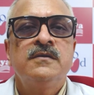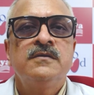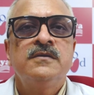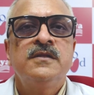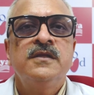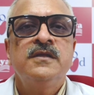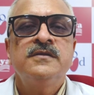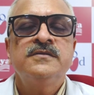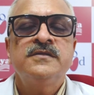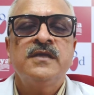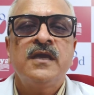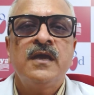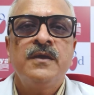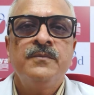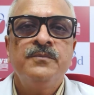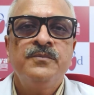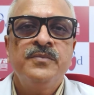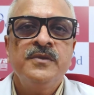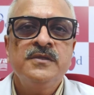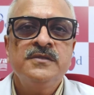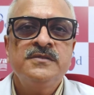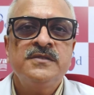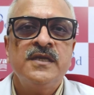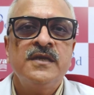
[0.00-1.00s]
There is
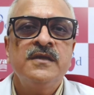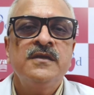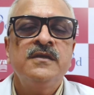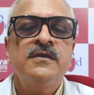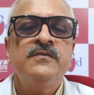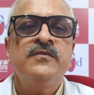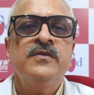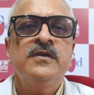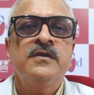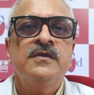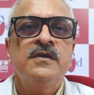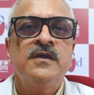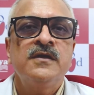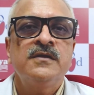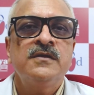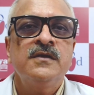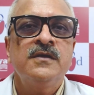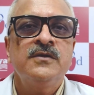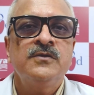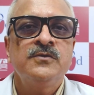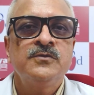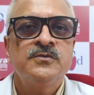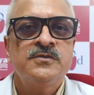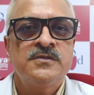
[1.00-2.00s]
ample scientific
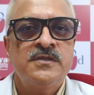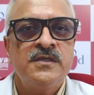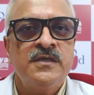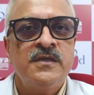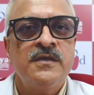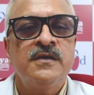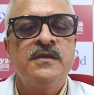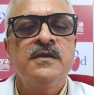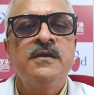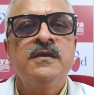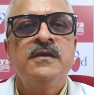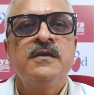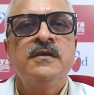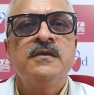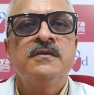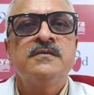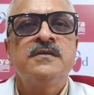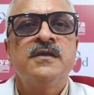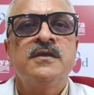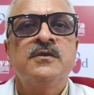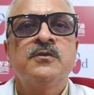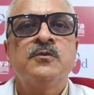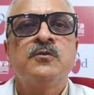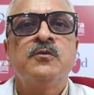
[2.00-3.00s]
data to say
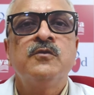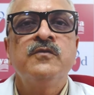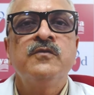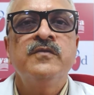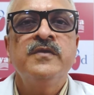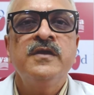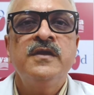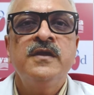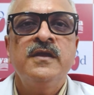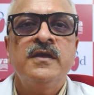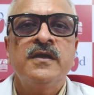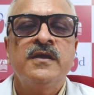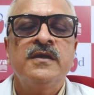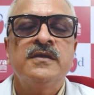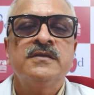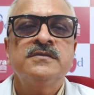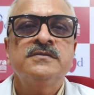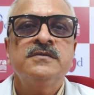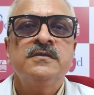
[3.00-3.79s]
that COVID has